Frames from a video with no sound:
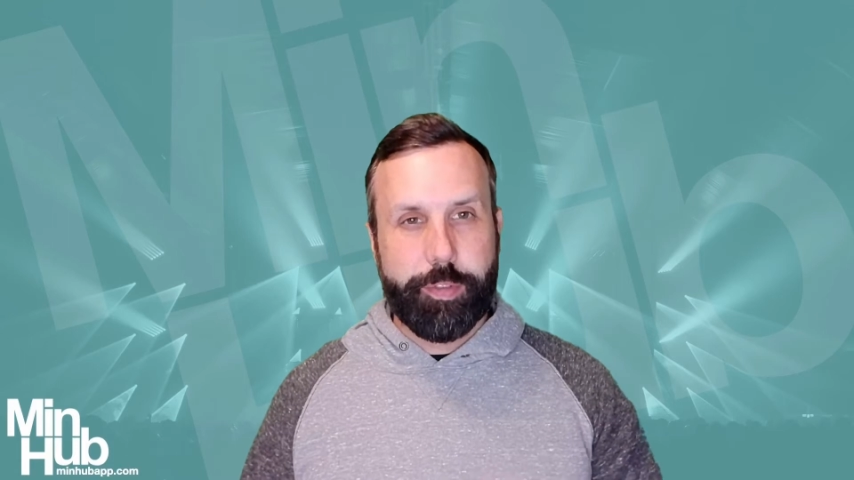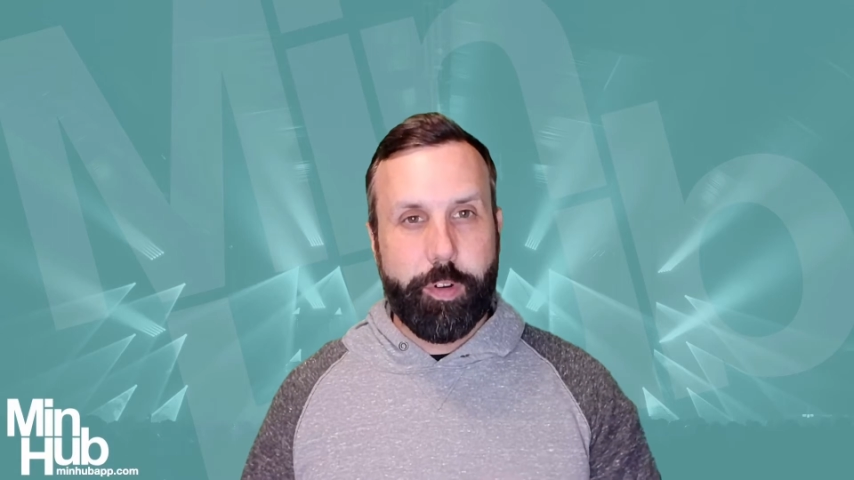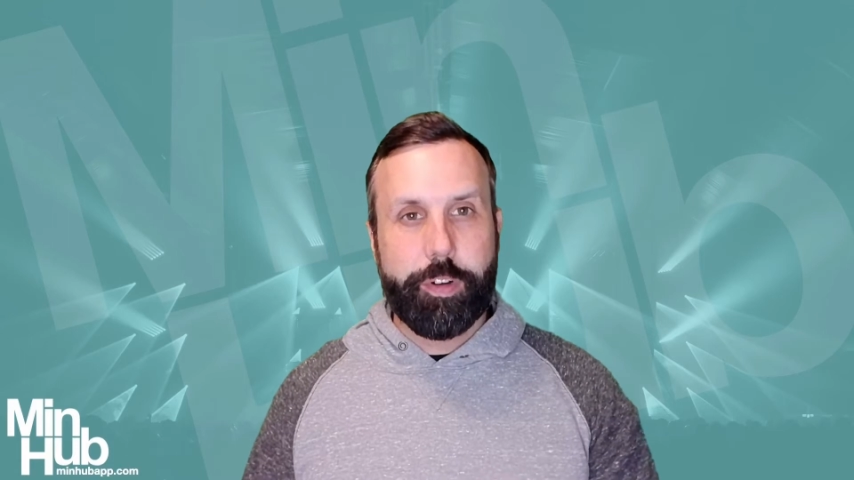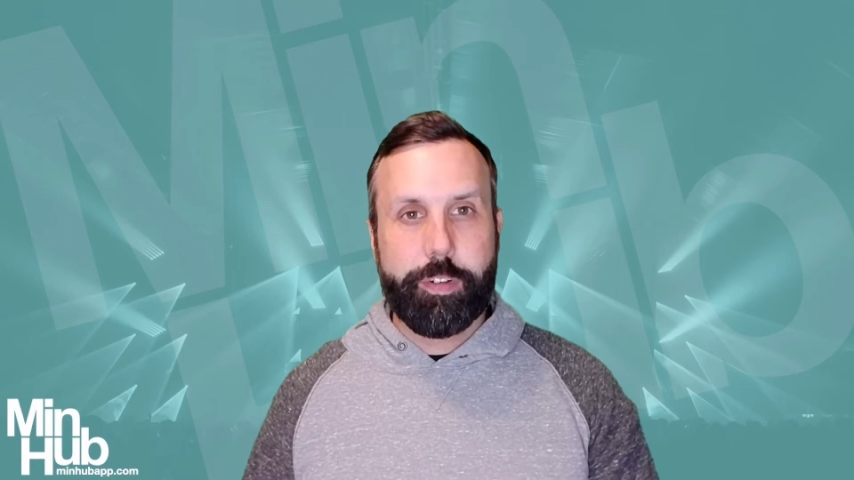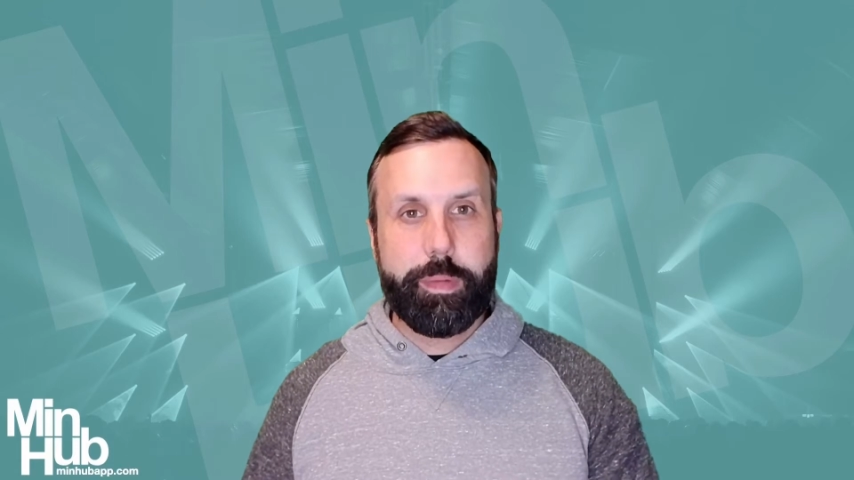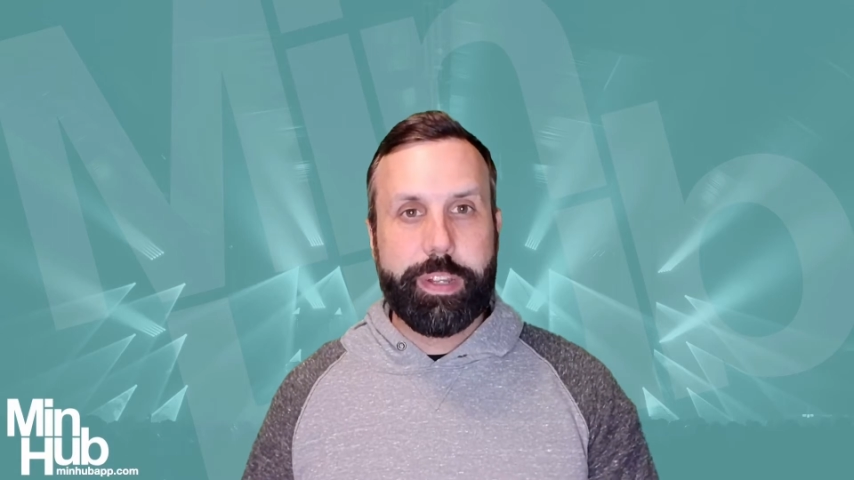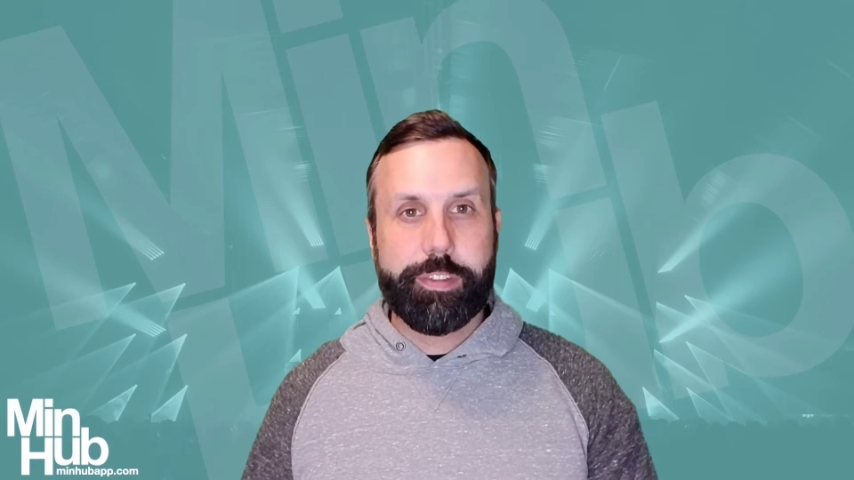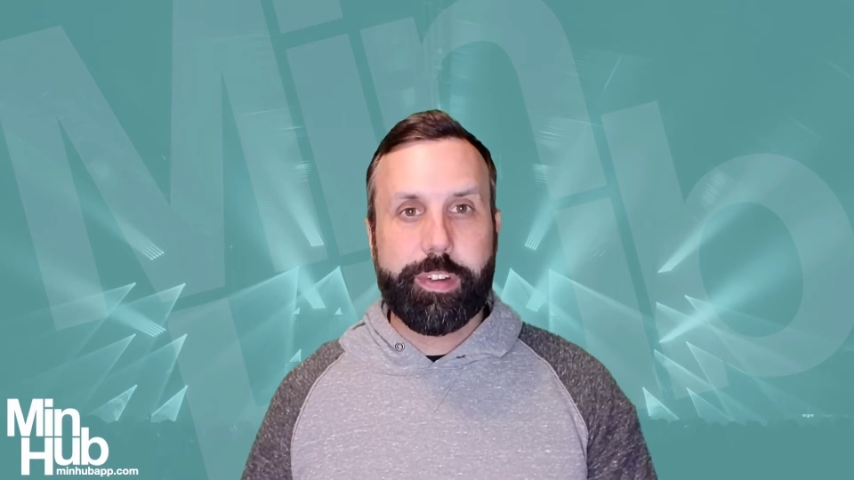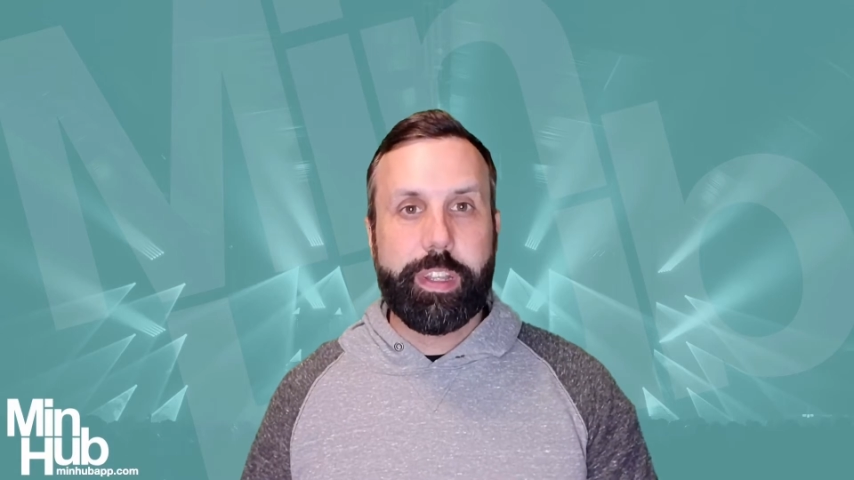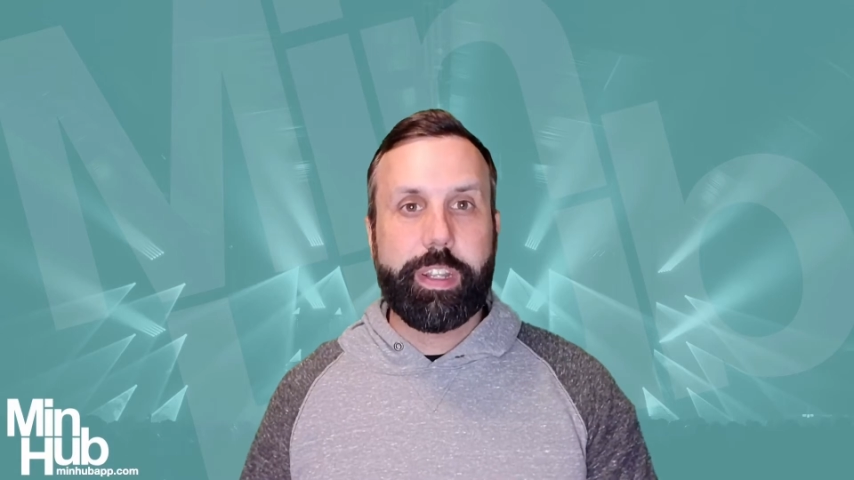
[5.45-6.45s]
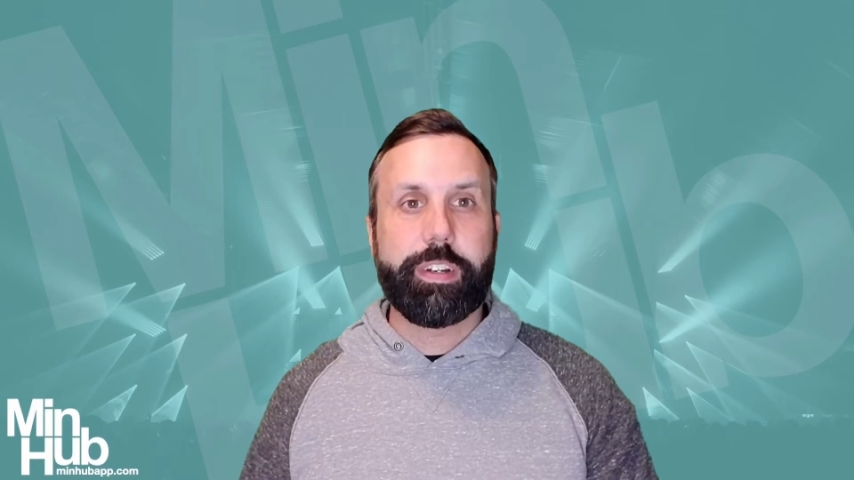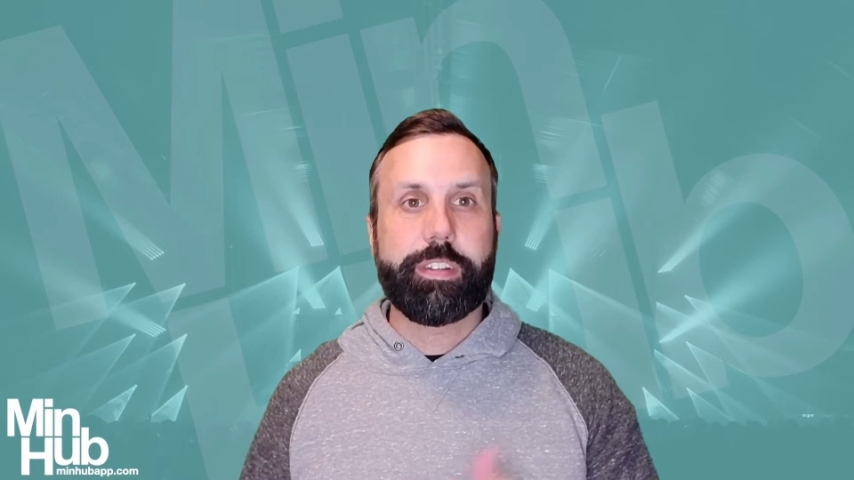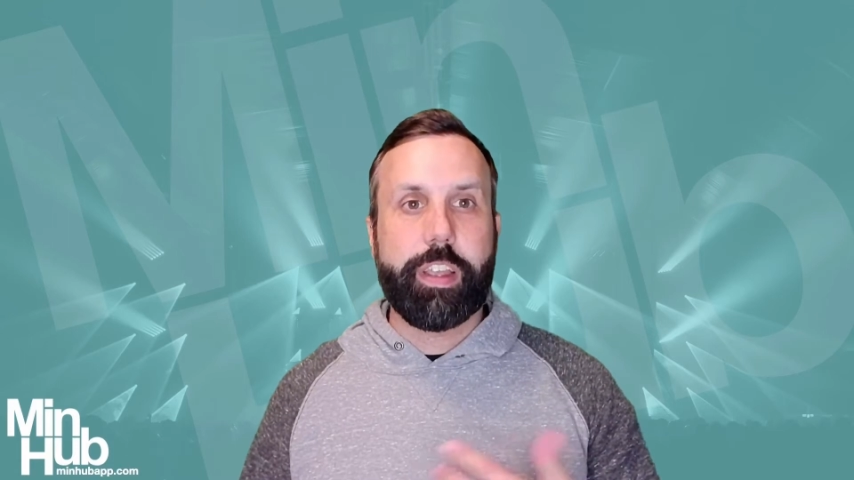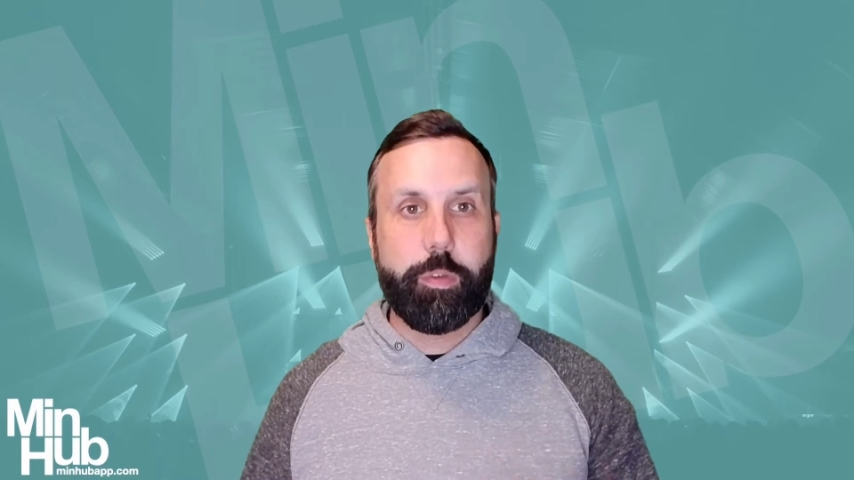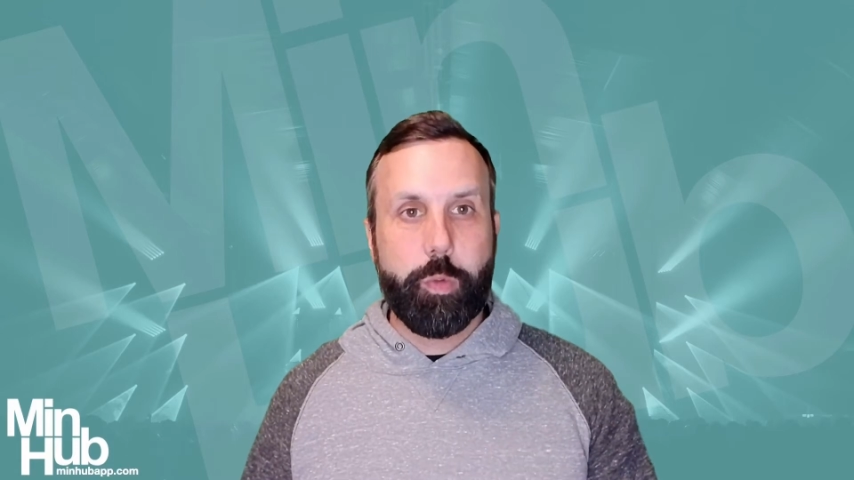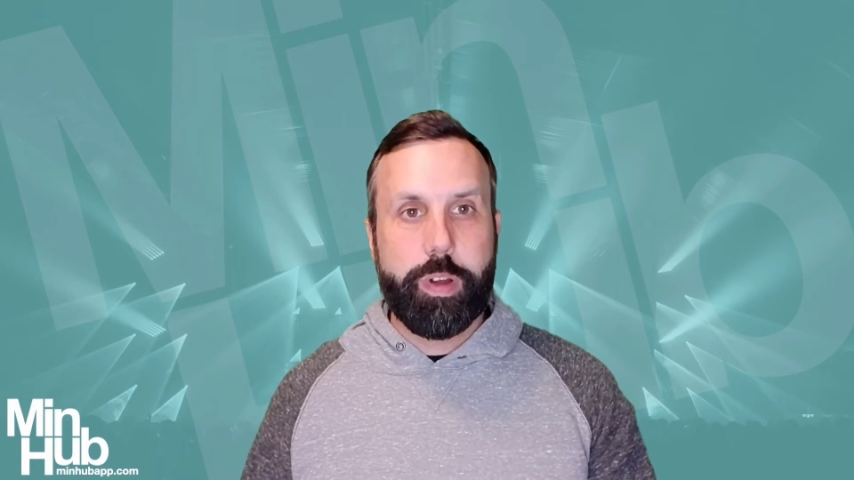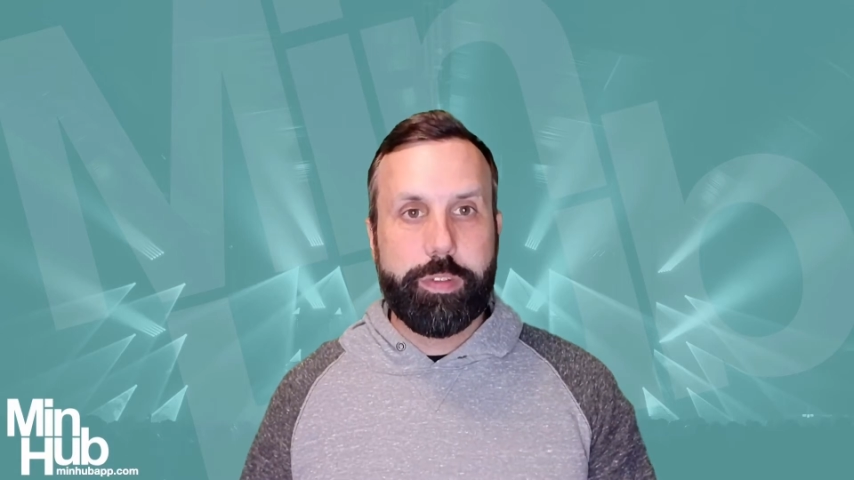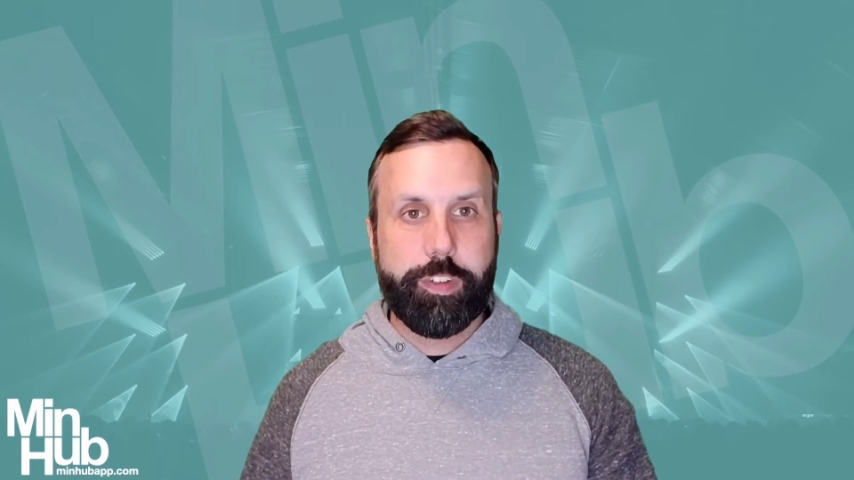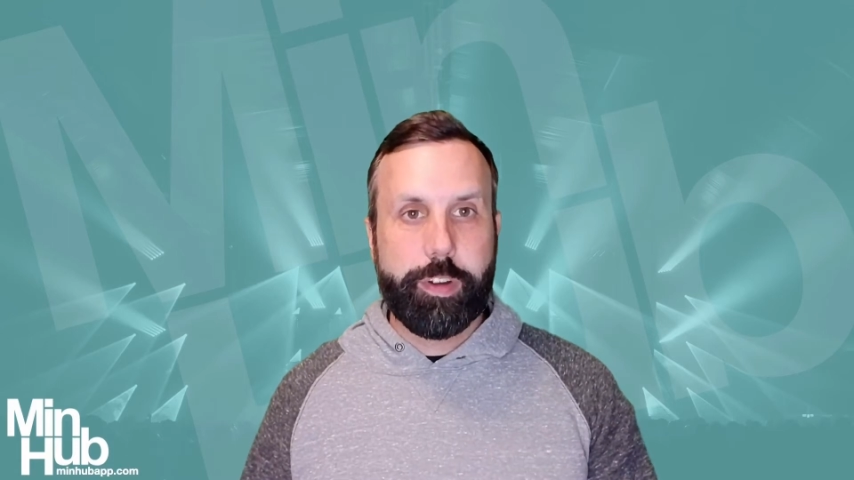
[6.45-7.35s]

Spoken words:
4 for ministry leaders and 1 for